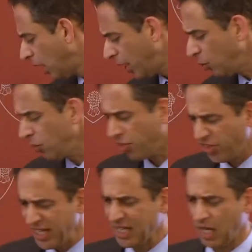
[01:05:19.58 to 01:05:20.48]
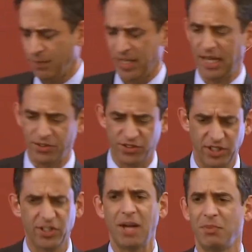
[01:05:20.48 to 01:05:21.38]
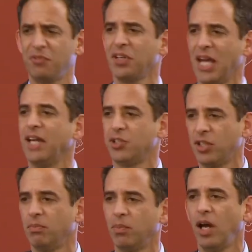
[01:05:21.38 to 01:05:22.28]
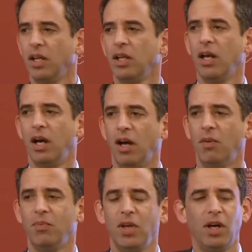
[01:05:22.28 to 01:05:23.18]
I don't think I'm against indemnification, but um,